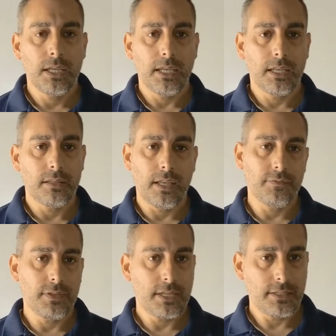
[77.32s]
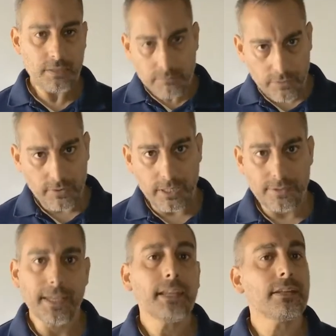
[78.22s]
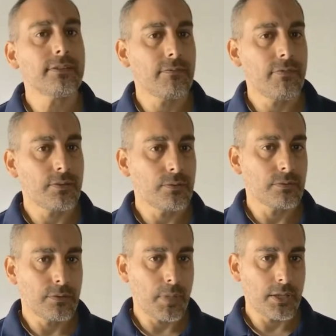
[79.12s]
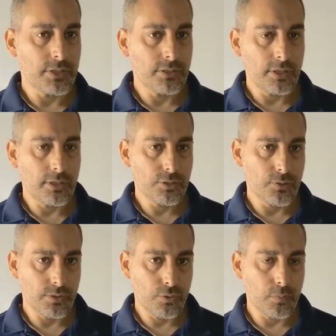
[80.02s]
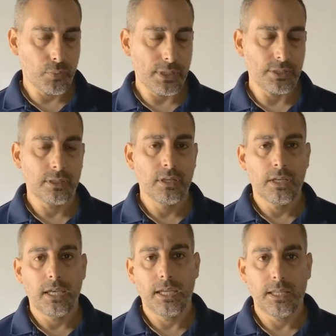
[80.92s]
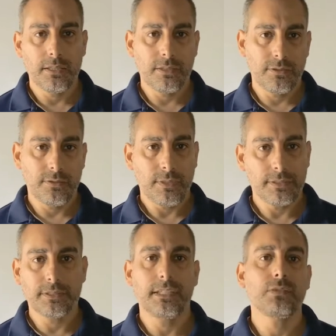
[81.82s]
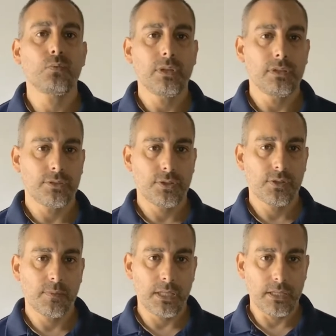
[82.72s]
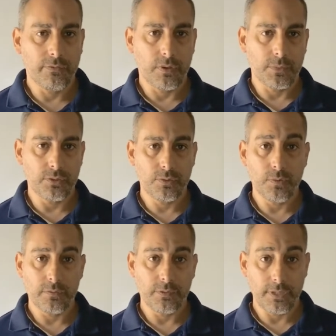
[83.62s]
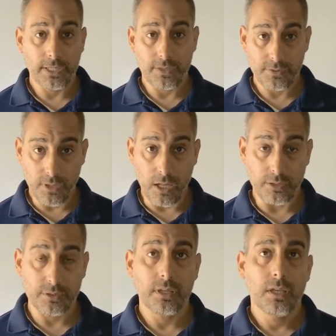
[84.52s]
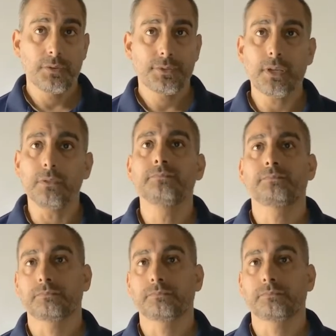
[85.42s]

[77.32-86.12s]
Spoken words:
and the FDIC, if I didn't say it, is the Federal Deposit Insurance Corporation, and these two entities will insure your money for up to $250,000. So